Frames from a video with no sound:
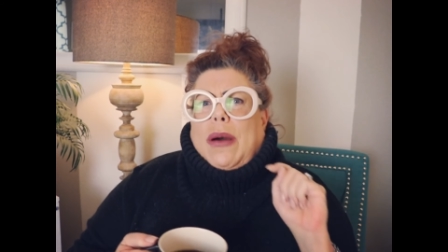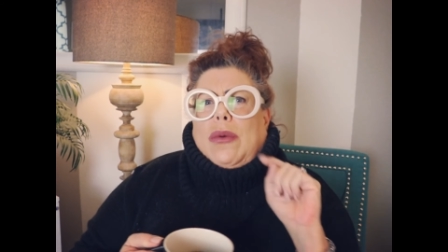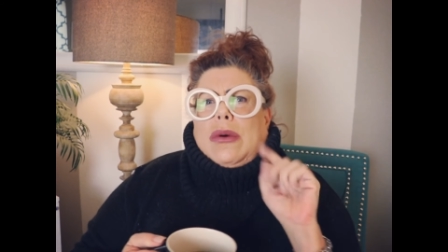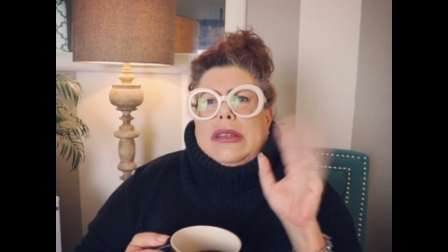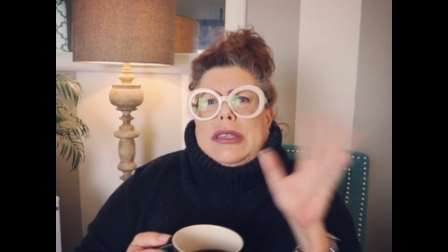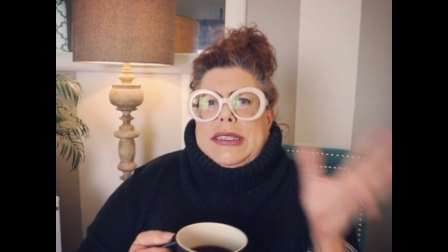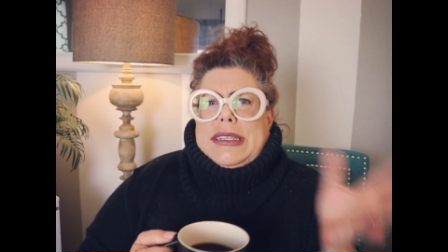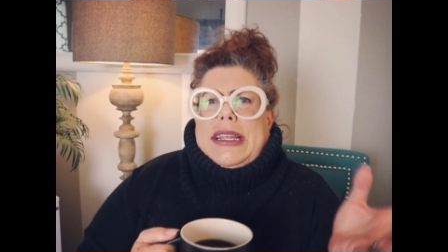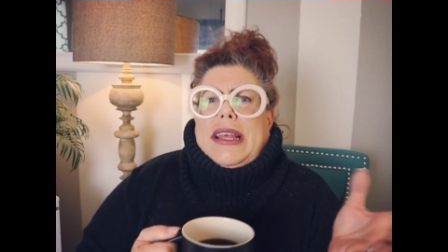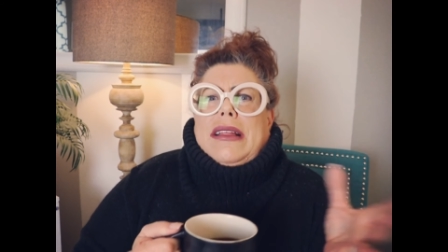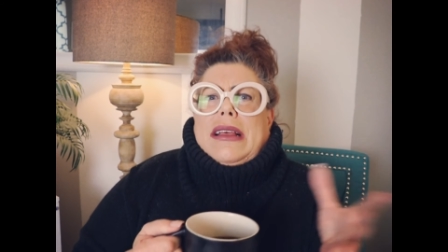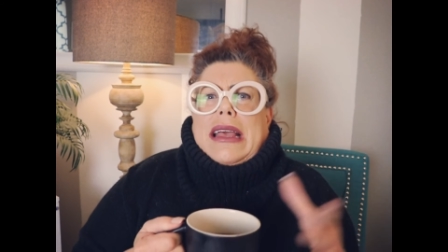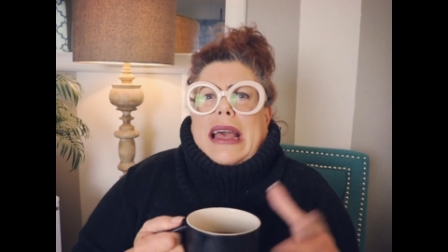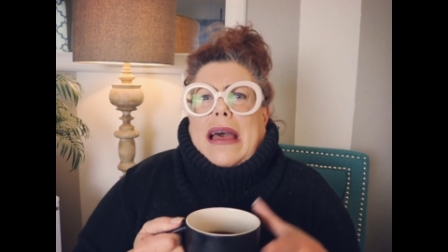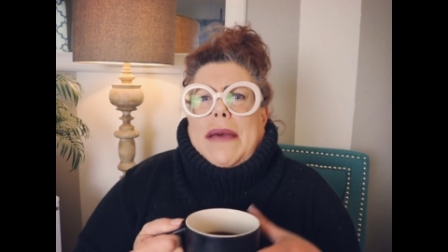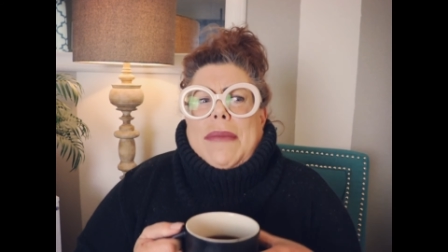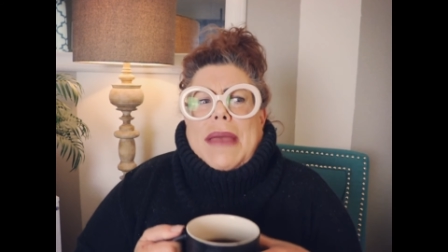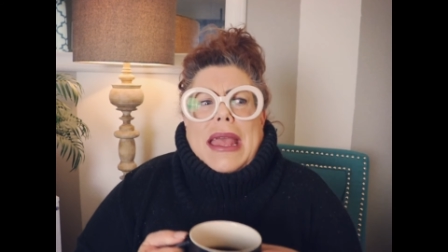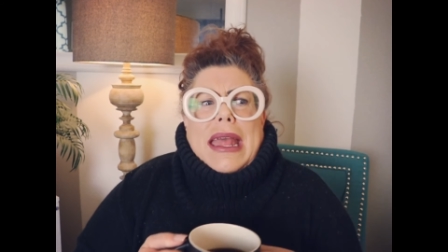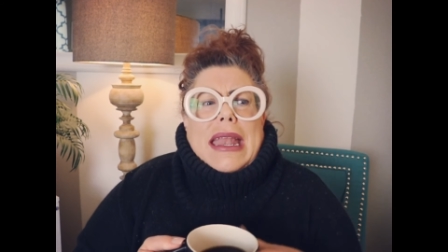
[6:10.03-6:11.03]
but we'll still
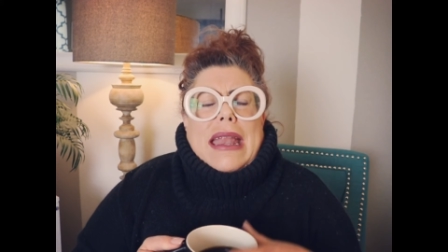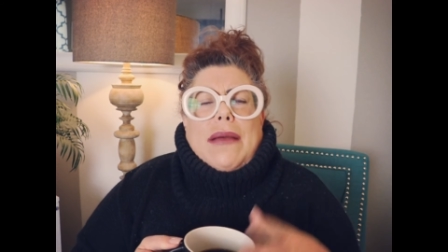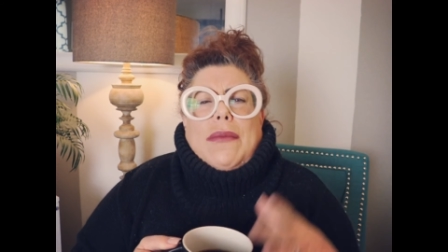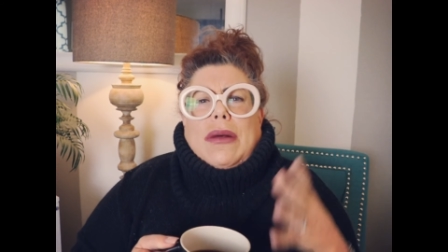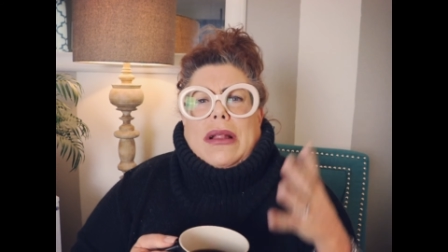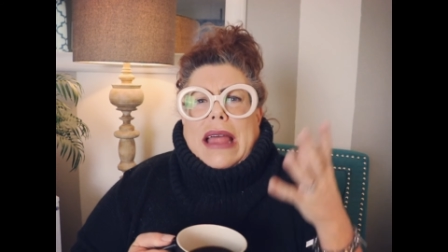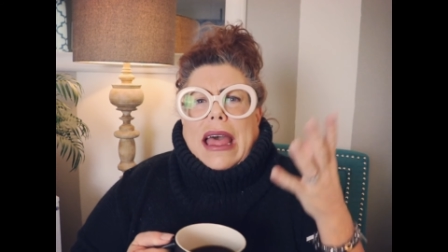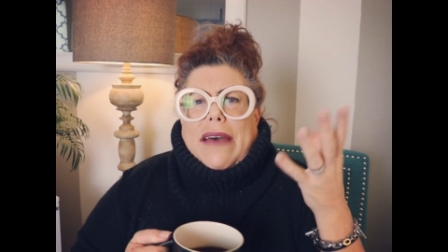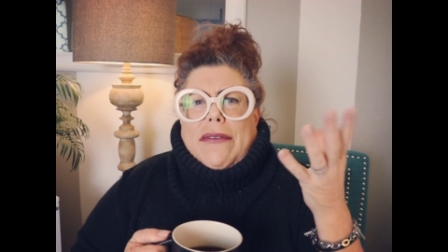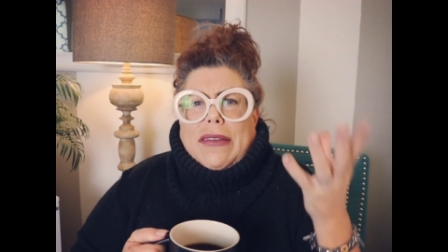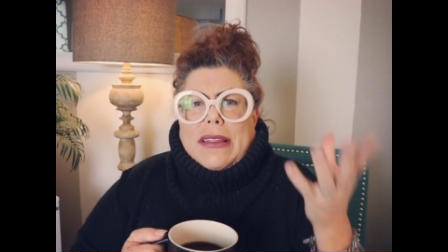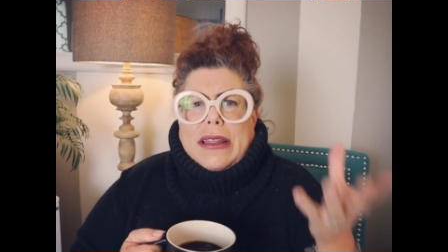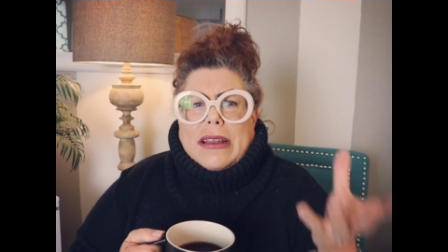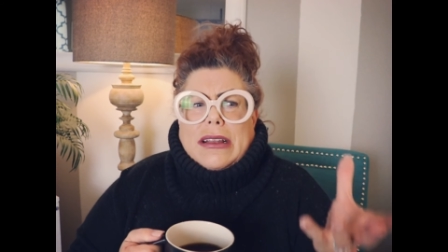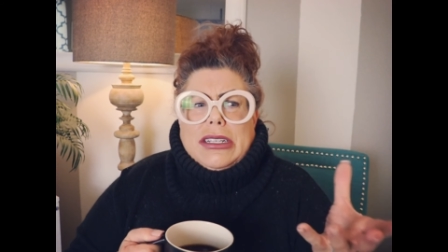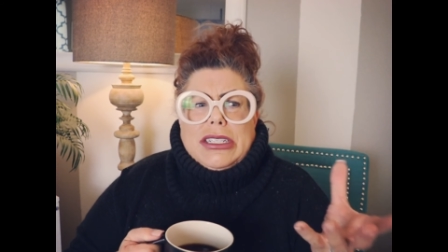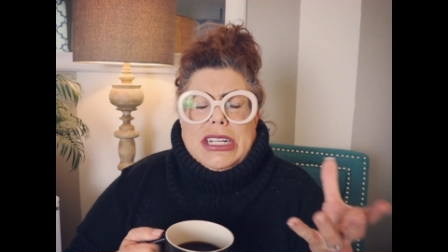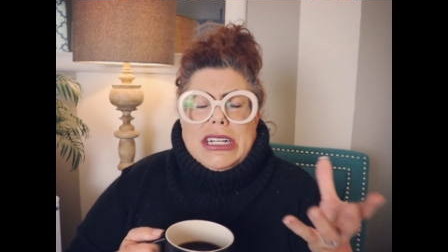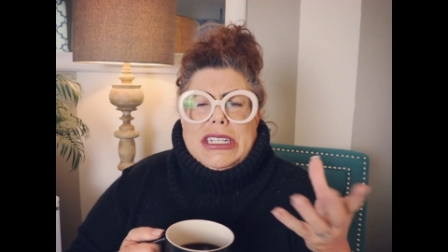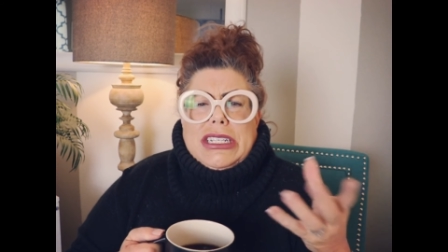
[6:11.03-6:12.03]
come in and we'll have a
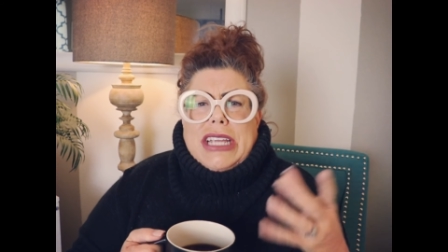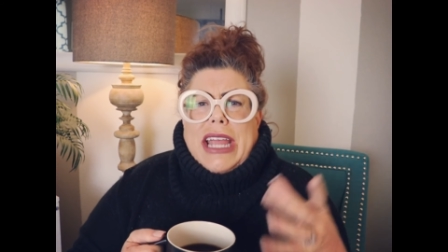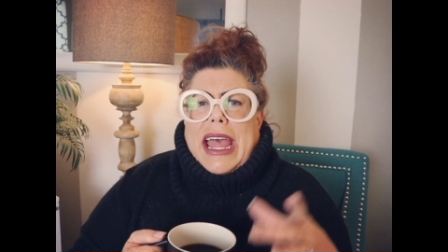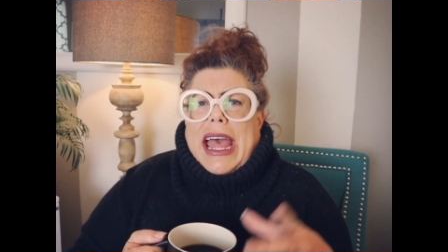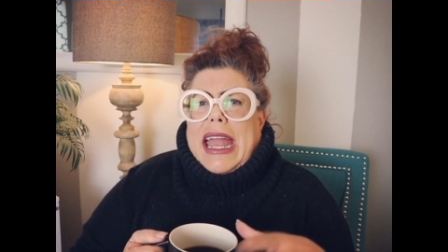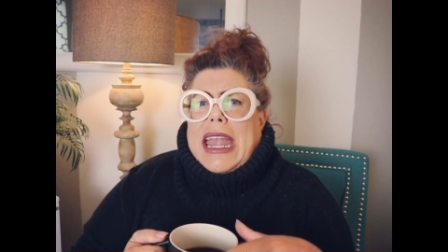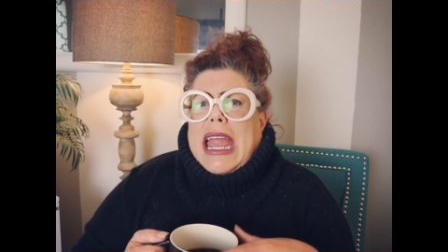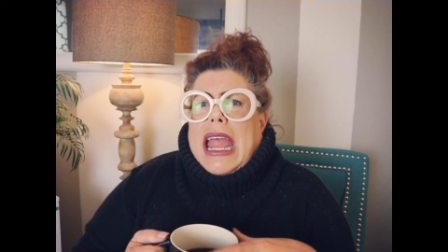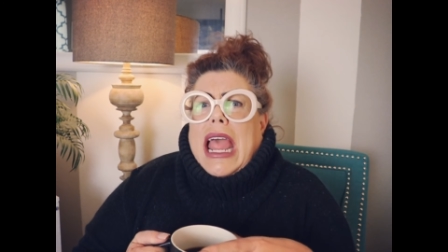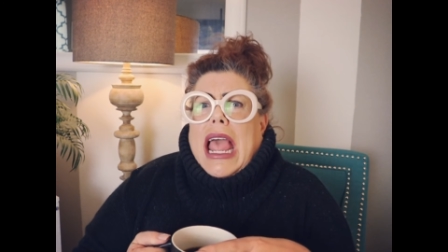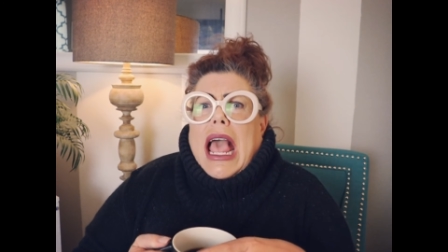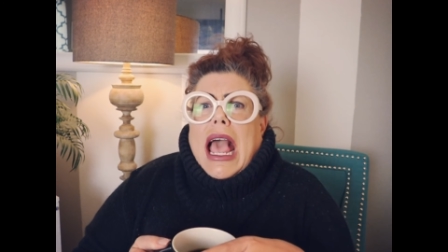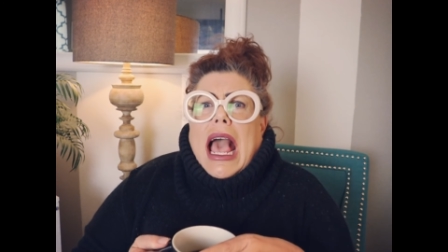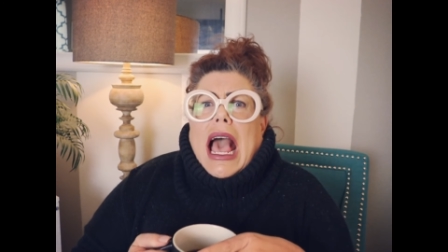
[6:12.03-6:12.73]
little chit chat.